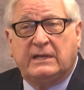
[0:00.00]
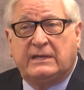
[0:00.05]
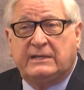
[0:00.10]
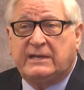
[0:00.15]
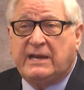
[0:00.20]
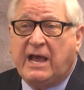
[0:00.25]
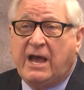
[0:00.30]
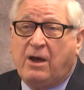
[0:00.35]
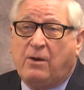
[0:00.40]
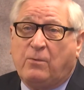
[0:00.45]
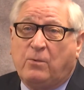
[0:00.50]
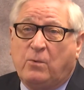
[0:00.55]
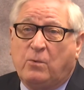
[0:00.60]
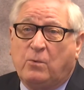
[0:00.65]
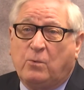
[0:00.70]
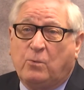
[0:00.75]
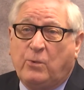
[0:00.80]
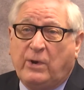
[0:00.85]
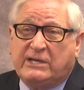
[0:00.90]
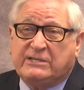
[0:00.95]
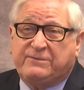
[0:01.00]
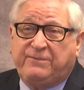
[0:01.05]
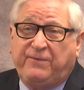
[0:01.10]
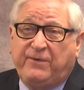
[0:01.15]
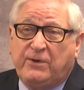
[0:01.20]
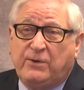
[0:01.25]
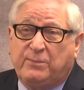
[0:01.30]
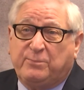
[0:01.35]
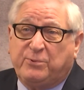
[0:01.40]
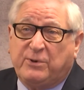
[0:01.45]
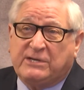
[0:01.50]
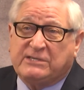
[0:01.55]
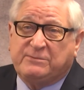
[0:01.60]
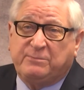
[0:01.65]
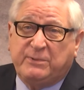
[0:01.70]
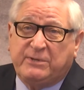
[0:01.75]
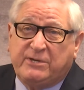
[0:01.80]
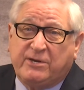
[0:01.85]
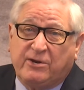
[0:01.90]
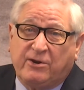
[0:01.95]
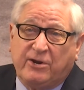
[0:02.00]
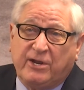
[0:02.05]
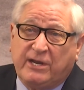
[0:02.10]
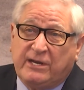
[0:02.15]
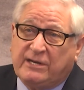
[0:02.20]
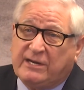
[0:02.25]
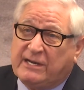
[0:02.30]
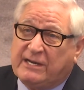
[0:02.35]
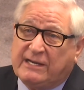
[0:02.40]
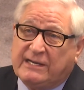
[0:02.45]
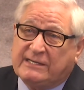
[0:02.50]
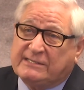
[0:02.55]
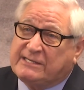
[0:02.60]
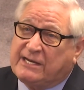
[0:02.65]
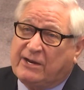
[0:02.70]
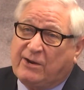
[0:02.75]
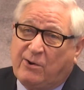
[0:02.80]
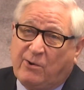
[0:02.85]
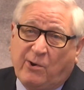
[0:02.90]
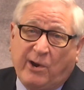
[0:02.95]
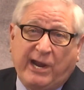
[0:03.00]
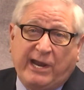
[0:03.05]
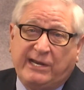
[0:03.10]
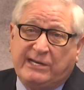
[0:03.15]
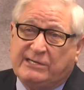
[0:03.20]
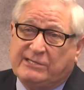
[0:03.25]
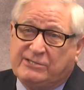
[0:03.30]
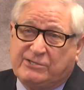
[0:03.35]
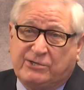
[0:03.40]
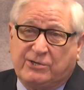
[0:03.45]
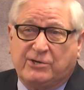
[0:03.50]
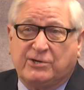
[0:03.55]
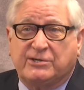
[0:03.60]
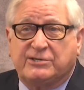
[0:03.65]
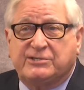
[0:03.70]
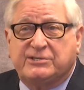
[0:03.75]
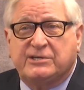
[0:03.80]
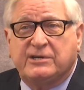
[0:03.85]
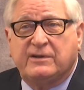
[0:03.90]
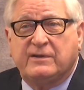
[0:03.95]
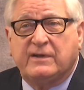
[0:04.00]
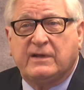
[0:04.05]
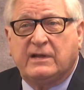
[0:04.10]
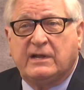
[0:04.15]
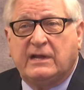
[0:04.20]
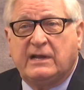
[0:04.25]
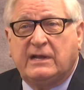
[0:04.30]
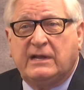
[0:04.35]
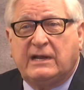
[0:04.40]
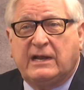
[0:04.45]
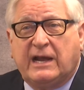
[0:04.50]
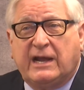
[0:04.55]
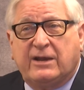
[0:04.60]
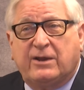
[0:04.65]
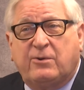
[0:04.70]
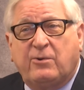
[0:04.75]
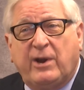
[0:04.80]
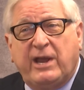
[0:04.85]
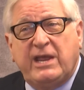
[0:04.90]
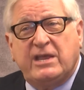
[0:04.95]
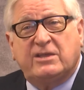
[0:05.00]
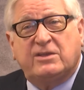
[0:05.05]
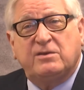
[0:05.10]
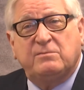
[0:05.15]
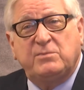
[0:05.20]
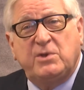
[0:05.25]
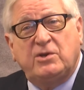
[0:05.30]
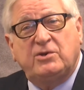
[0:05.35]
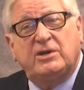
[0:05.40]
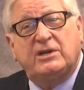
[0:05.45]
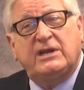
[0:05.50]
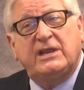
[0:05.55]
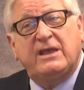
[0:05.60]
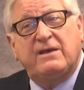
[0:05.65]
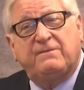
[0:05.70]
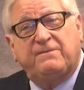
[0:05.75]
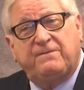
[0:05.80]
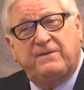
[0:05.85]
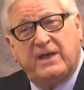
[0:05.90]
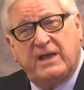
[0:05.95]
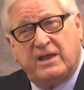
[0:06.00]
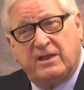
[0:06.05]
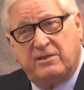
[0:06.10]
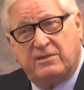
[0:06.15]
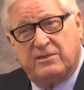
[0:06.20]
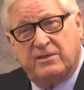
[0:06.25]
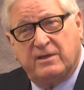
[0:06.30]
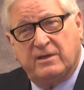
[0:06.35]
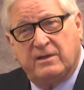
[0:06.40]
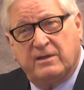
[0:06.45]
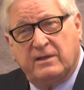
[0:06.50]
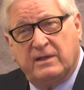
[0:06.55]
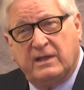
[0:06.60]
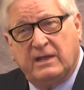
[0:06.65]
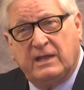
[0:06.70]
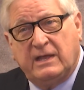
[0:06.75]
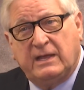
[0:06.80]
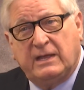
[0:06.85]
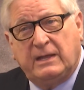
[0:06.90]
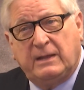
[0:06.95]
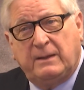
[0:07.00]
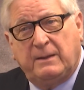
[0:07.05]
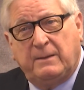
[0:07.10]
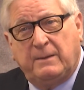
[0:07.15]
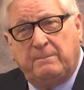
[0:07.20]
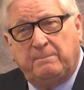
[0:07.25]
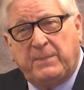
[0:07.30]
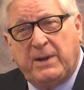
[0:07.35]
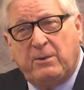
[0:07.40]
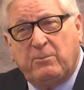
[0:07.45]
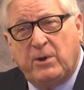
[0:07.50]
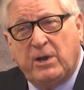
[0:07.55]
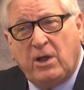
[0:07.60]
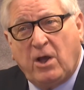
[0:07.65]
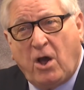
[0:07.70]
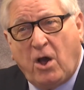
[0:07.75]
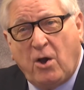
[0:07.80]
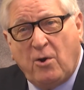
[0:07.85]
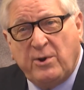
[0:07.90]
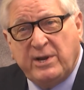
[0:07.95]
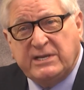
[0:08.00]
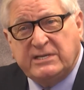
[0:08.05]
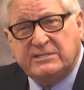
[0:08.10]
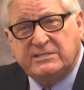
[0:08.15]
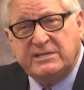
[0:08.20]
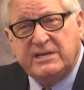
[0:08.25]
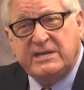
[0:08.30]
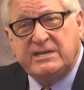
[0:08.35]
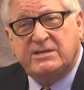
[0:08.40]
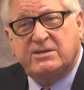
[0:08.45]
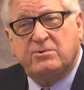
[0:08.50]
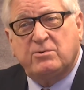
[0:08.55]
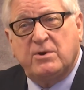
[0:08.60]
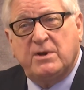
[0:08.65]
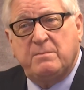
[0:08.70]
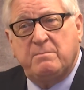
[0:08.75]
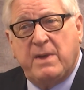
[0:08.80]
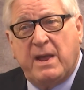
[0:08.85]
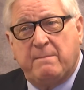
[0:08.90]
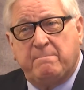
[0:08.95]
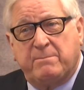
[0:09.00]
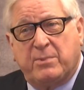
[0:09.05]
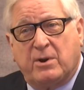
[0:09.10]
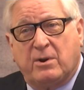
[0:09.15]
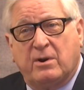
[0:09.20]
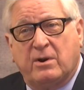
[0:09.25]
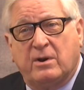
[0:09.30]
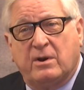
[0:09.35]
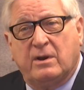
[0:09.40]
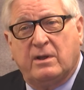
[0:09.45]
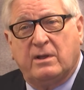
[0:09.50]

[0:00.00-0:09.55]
Now, Westfield Presbyterian is a great church, a great community of faith. But we always need to remember